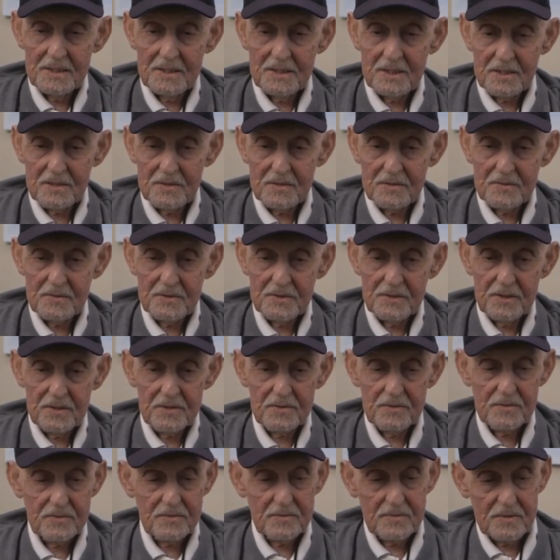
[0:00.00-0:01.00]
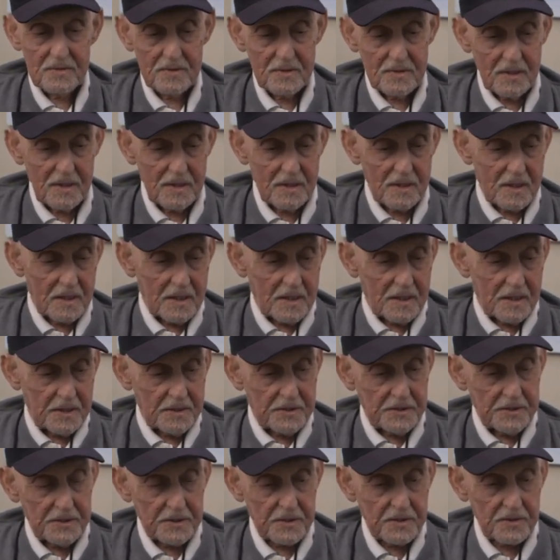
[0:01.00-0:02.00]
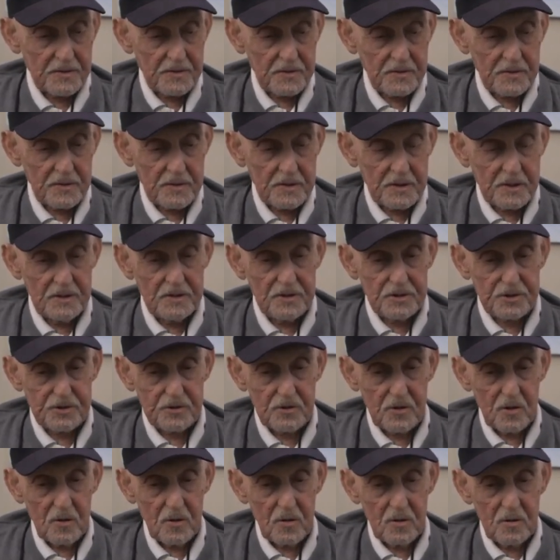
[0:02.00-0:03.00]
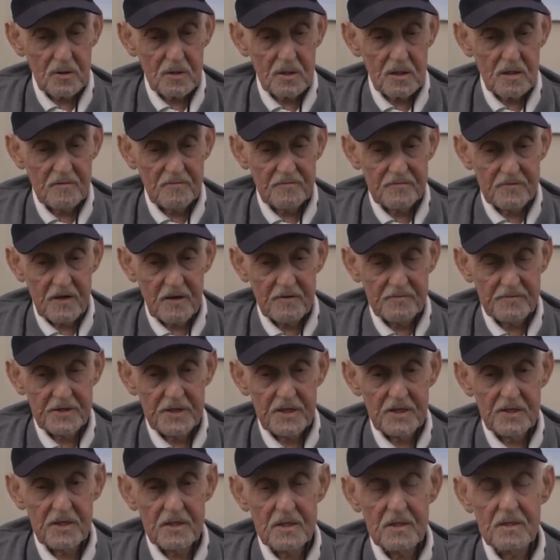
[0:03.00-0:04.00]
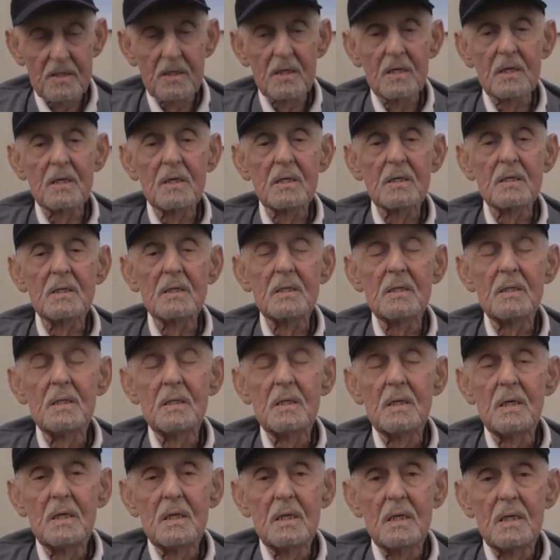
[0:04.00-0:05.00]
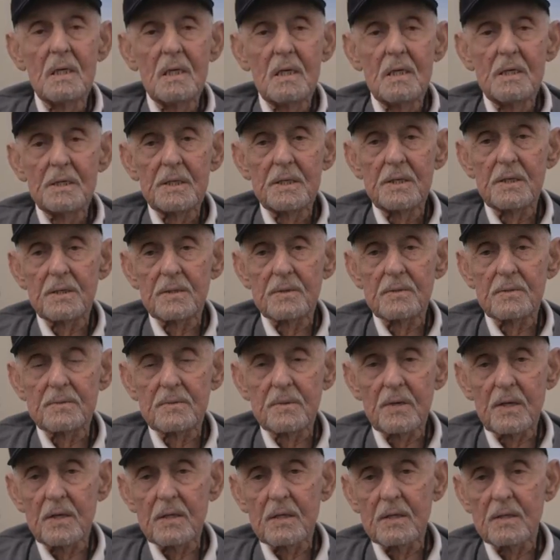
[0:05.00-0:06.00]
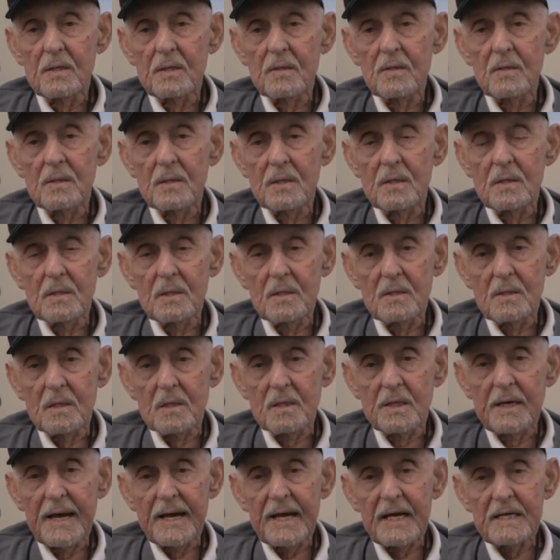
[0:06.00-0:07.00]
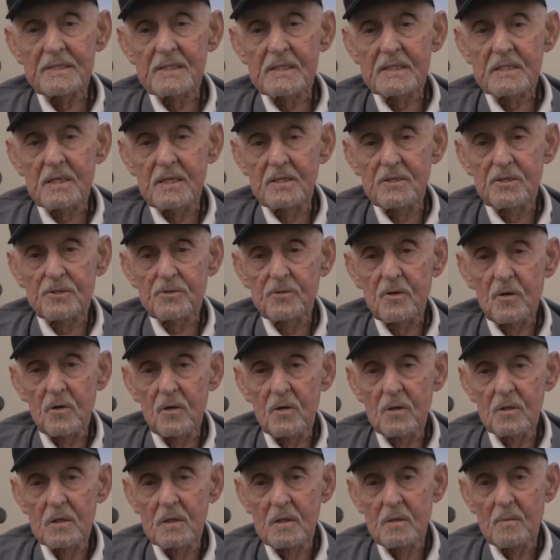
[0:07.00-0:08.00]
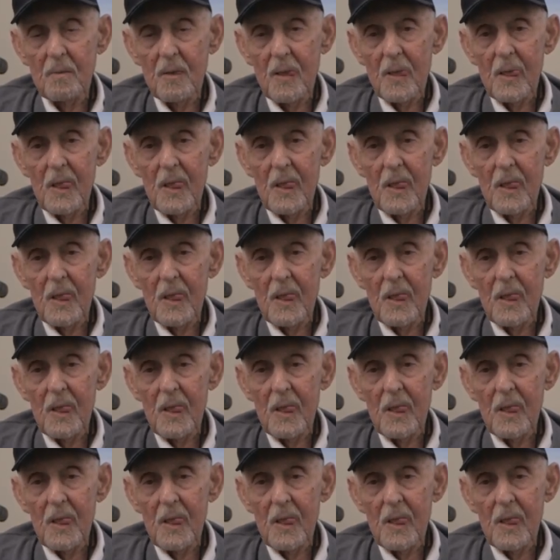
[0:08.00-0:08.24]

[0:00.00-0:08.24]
your your your control of of the uh, your uh, gas control,